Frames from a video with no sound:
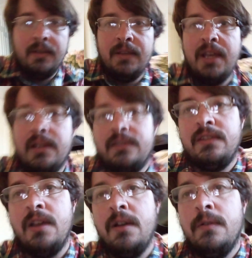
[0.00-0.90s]
Yeah,
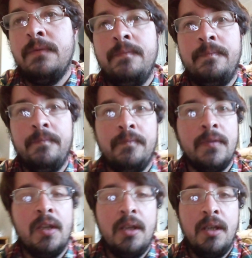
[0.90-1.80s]
so
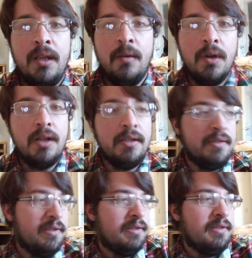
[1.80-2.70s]
it
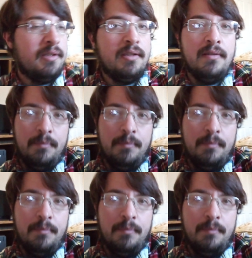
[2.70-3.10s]
was